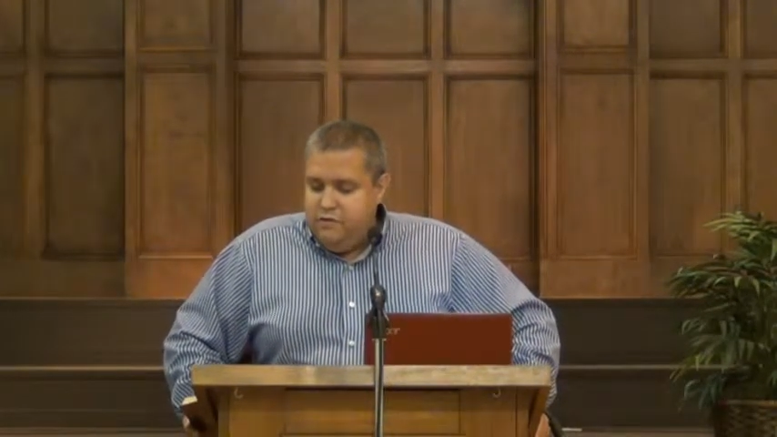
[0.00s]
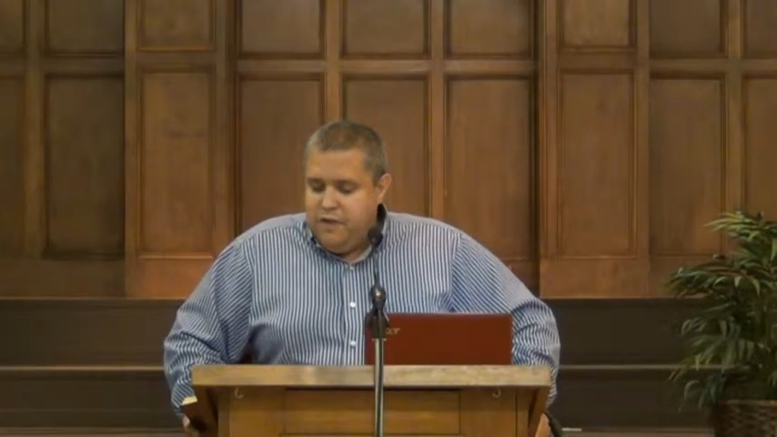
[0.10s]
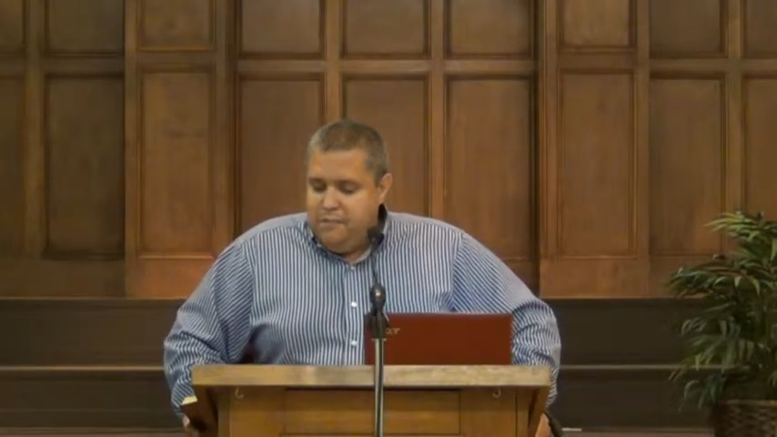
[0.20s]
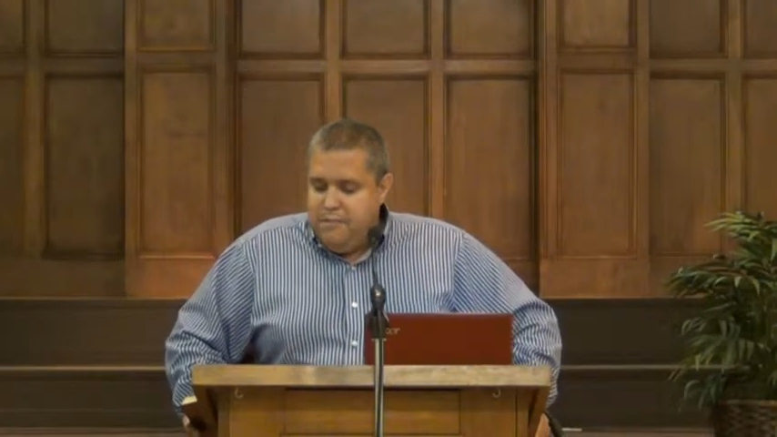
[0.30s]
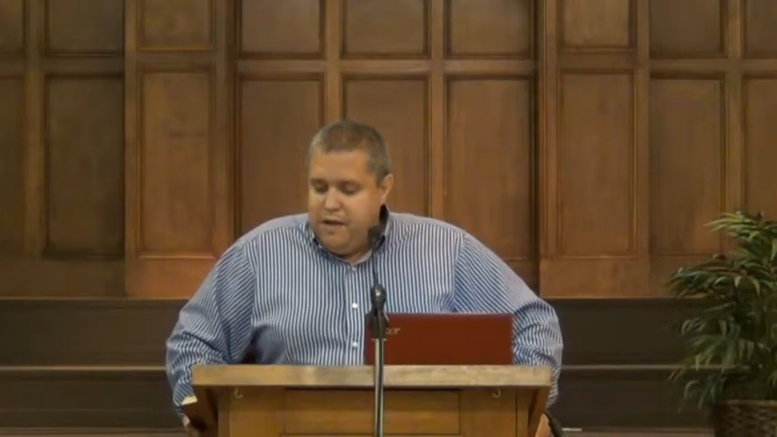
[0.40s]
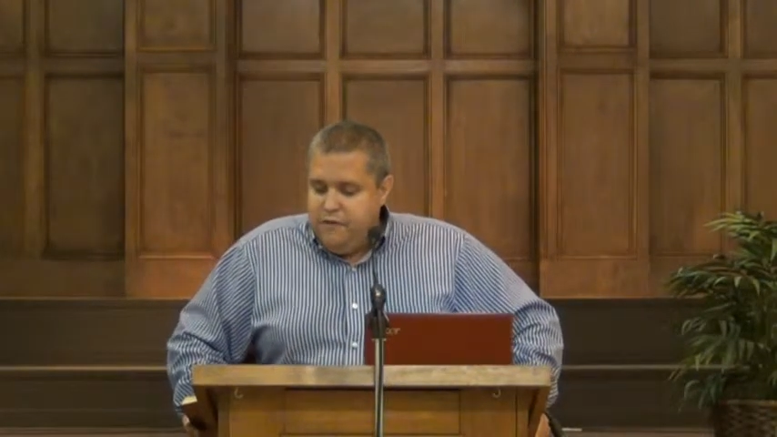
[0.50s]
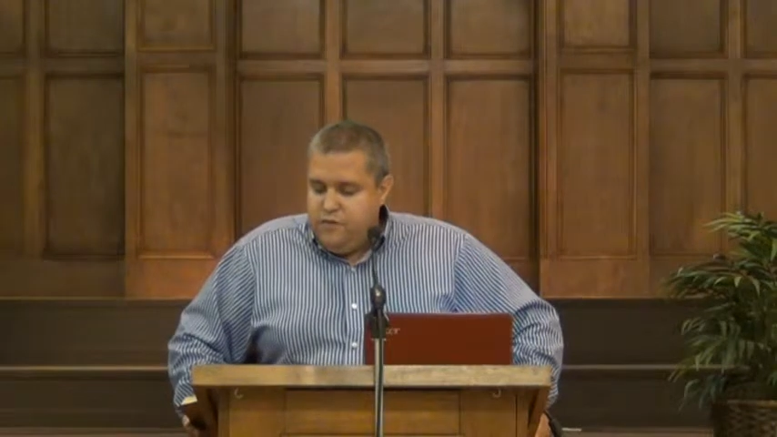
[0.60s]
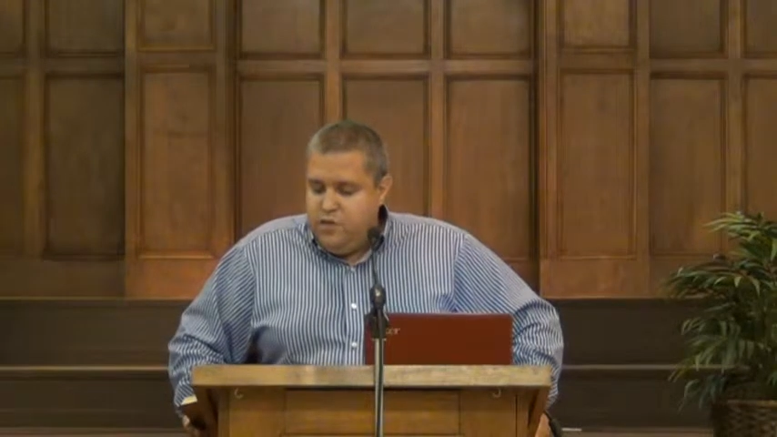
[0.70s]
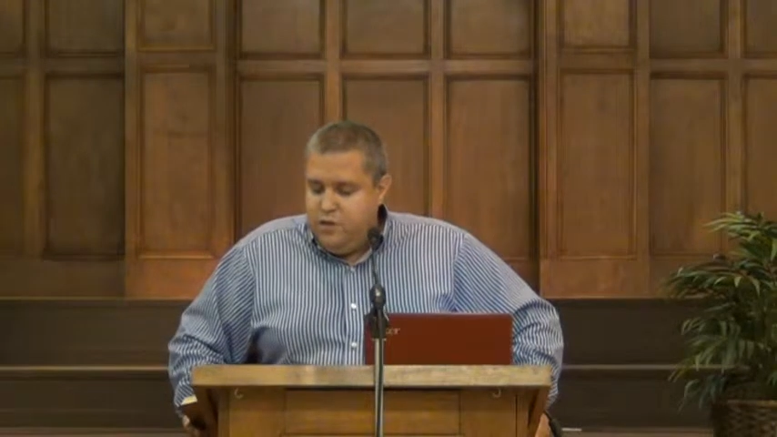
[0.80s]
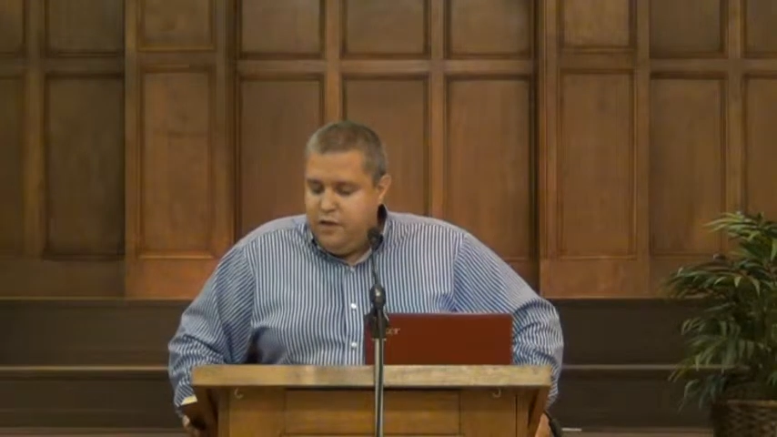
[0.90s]
to them, Men
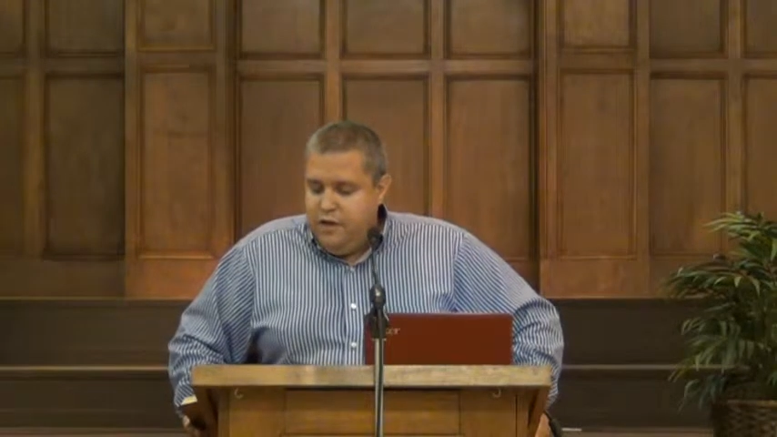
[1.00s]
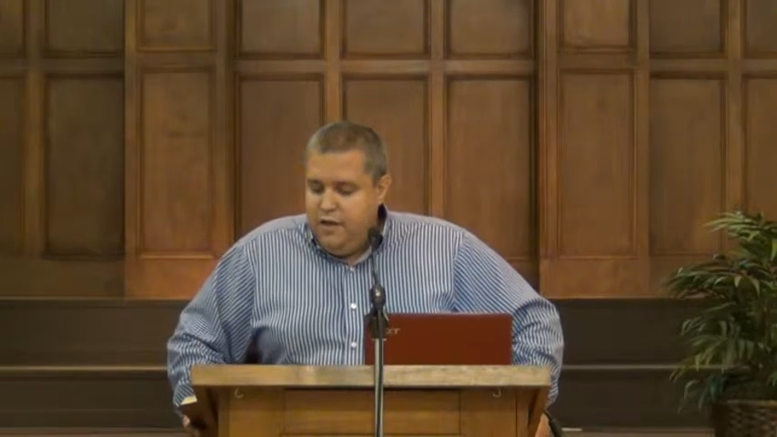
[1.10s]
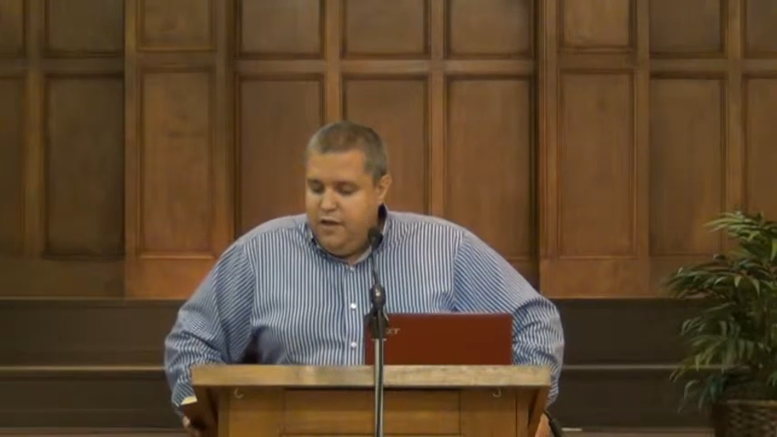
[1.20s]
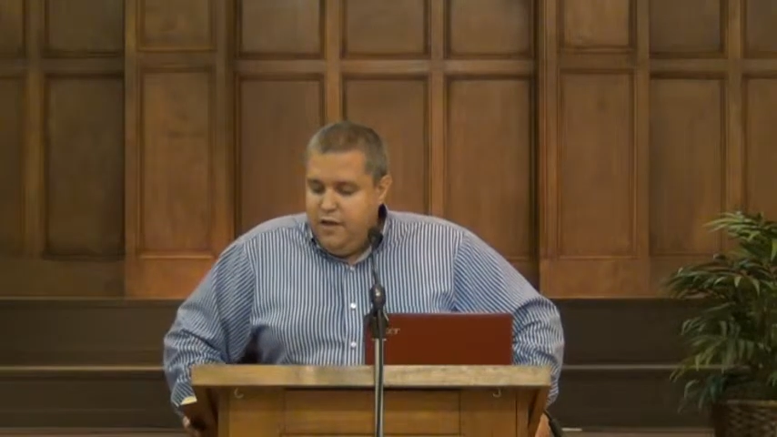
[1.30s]
of Judah